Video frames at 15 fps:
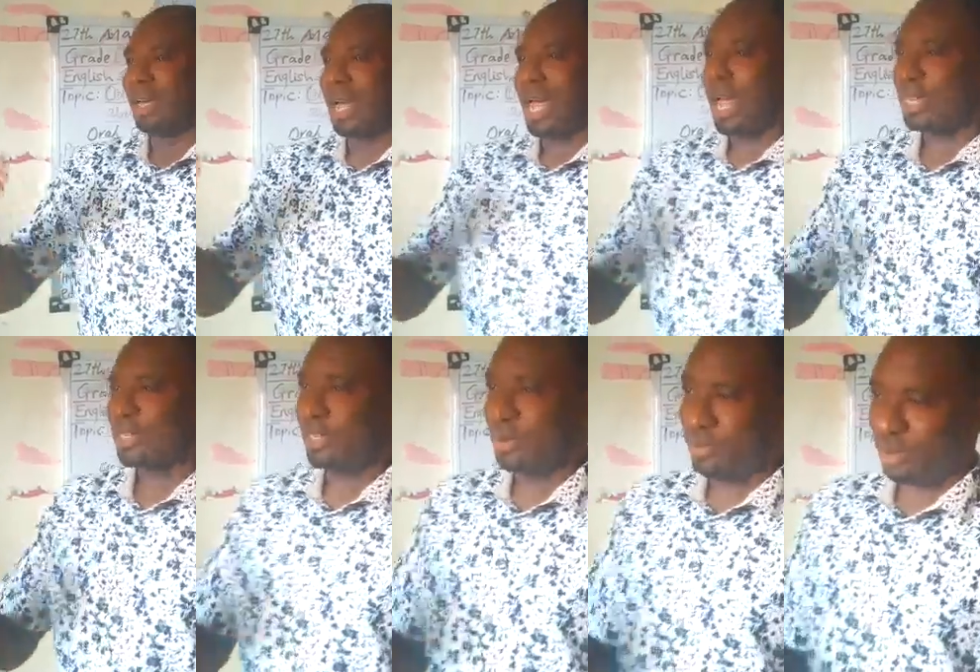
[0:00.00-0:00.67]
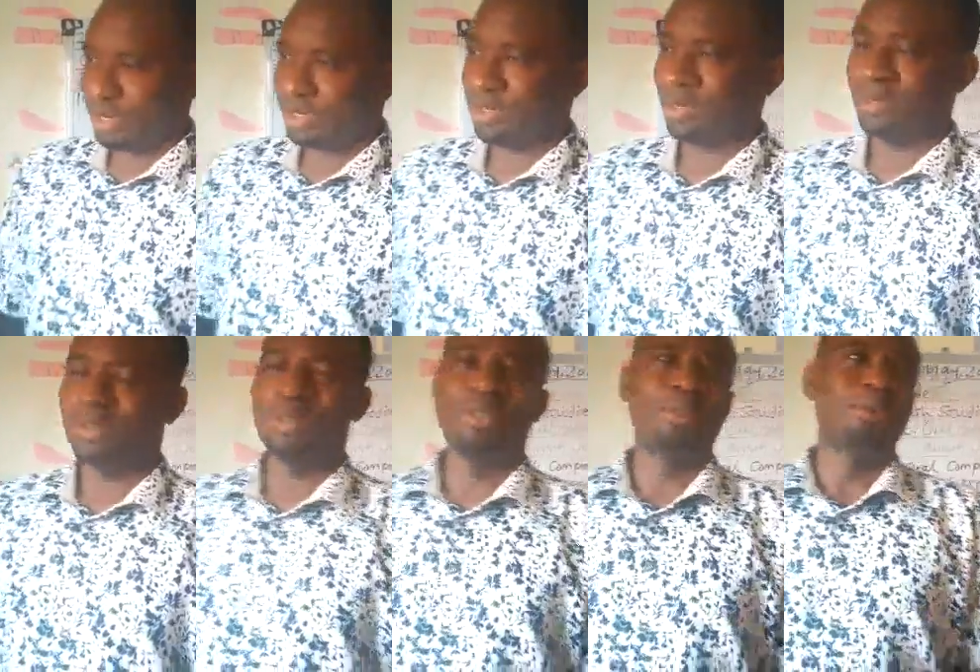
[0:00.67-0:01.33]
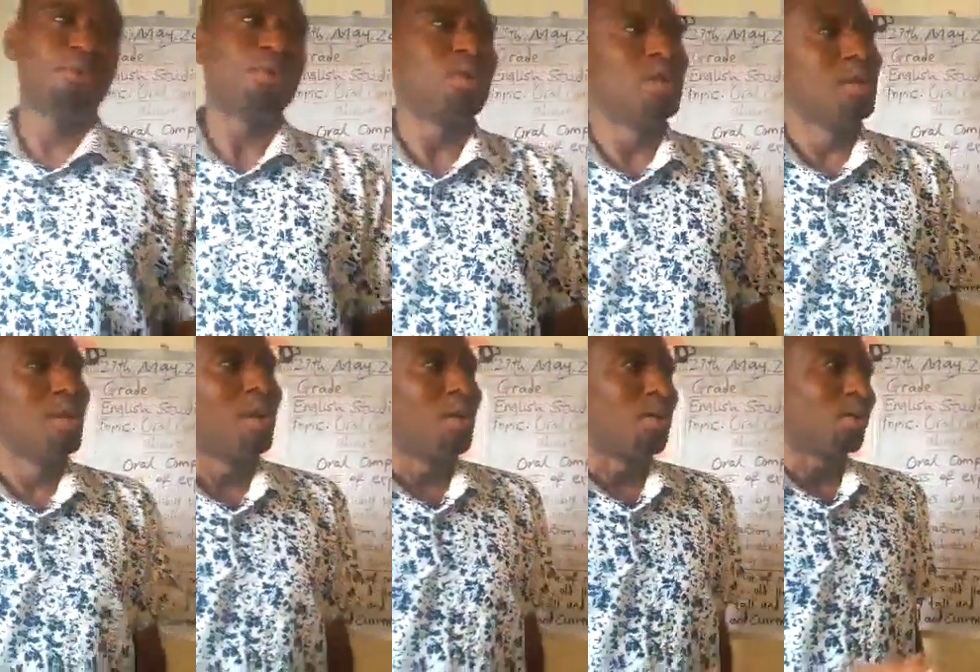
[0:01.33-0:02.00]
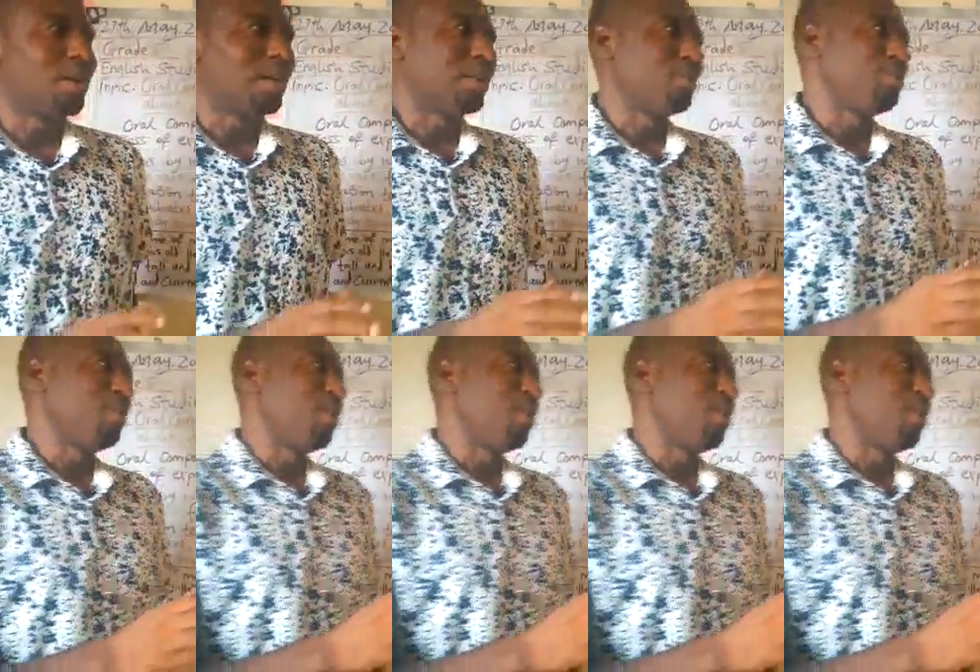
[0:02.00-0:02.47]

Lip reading: ask a question. So, okay, we